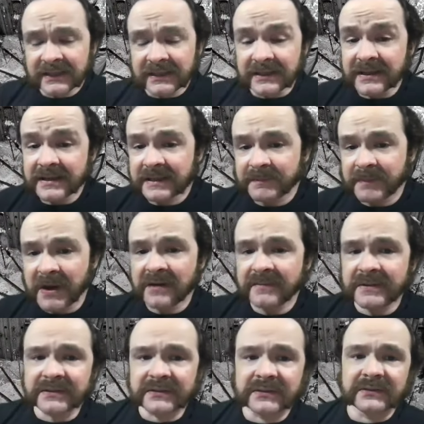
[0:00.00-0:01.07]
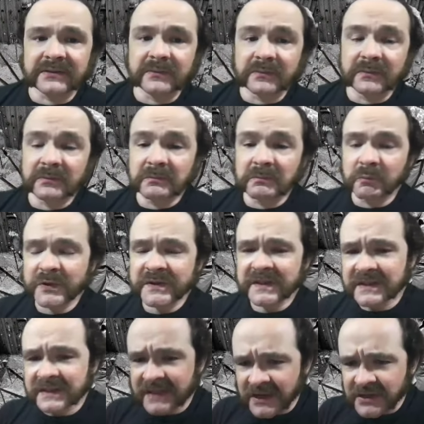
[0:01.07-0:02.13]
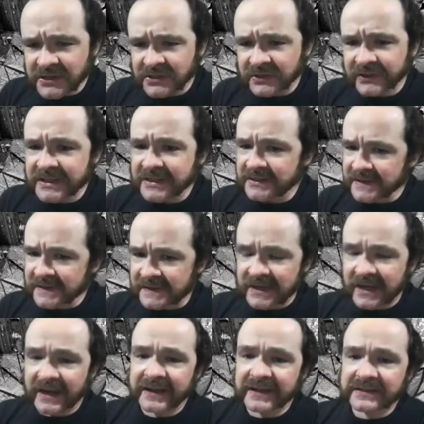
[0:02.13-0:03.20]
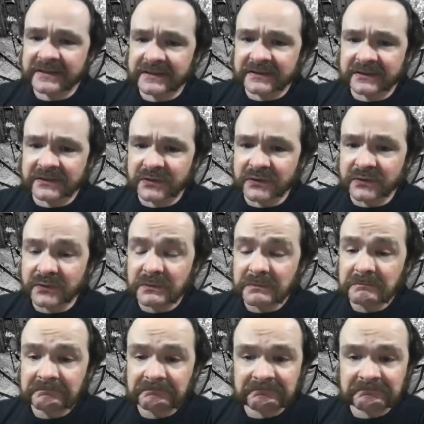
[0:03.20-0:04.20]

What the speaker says: the experiment was essentially designed to